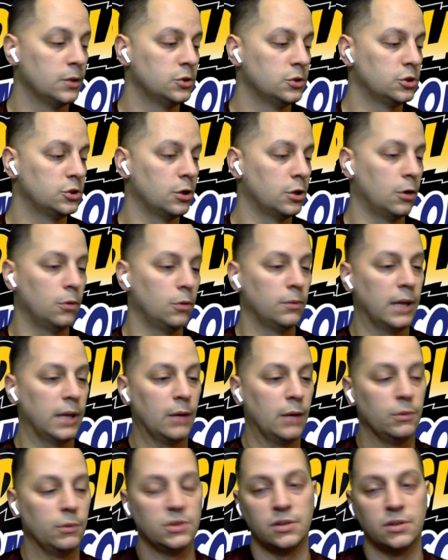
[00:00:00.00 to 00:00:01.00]
So
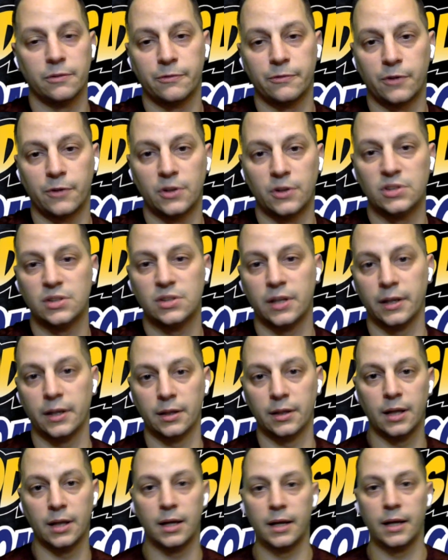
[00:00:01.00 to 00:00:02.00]
that was the first
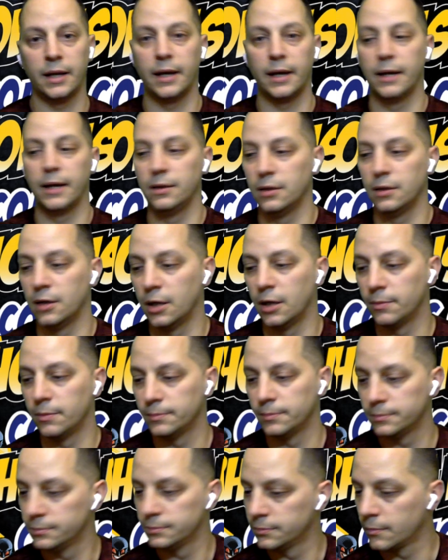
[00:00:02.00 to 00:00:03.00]
thing that I ended up
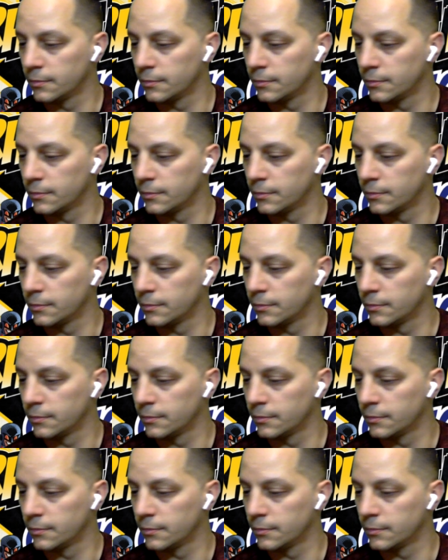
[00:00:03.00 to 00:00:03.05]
